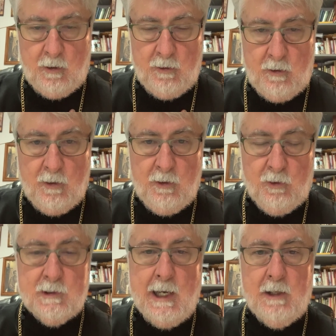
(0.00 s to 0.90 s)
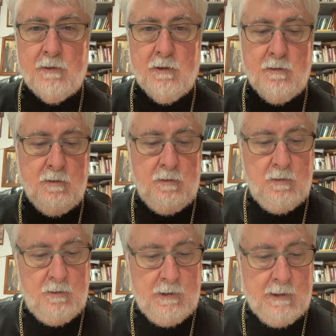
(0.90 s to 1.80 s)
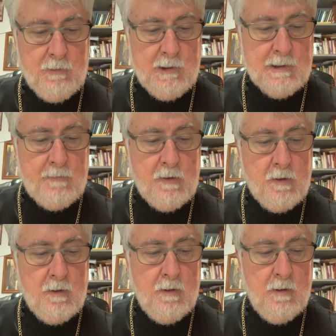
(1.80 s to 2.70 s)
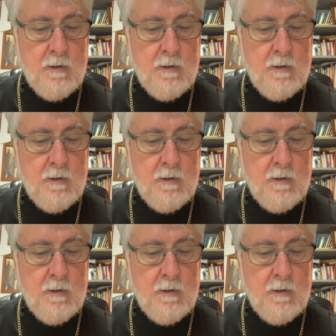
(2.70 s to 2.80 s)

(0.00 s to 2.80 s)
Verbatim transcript: on, on the old calendar, January 7th.